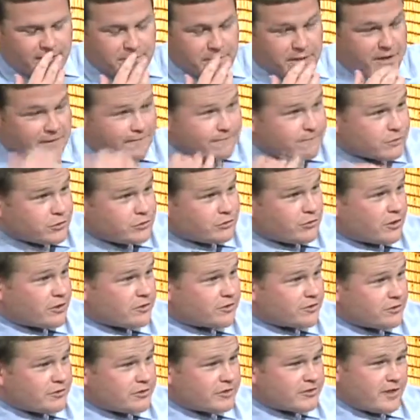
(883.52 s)

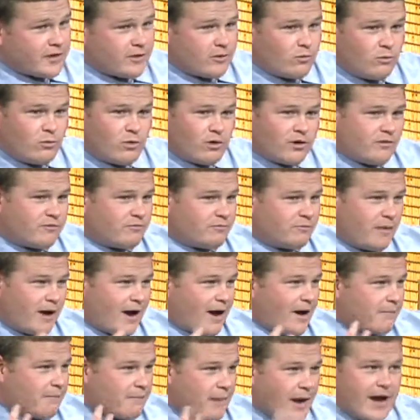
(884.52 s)
infrastructure is like one of
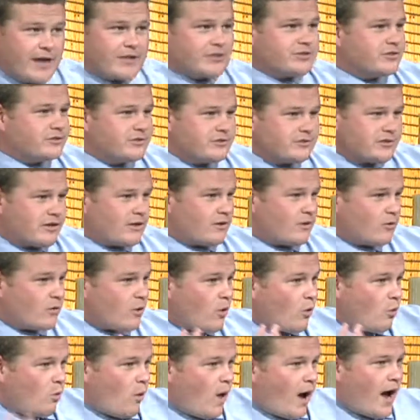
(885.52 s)
my passions. I don't
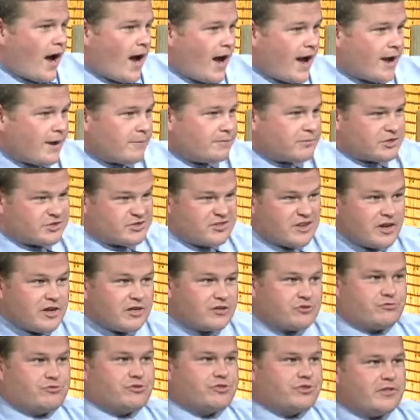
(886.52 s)
know why. I'm just
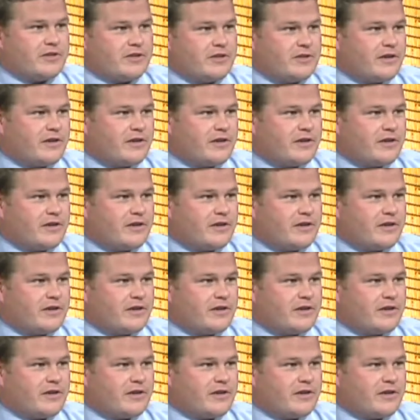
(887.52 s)
interested in it.